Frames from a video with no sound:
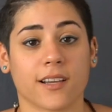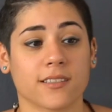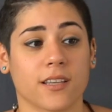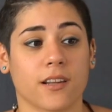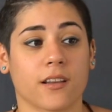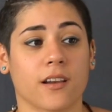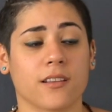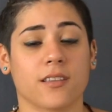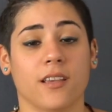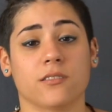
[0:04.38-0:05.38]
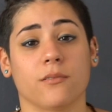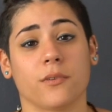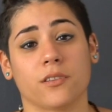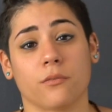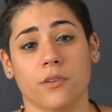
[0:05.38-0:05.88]
I said, I got a taste of
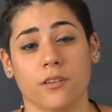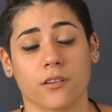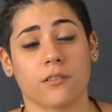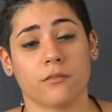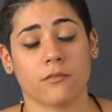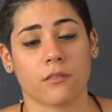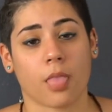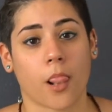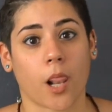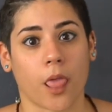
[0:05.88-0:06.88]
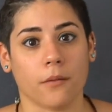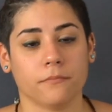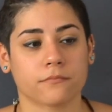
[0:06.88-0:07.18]
what the real. Blah, blah.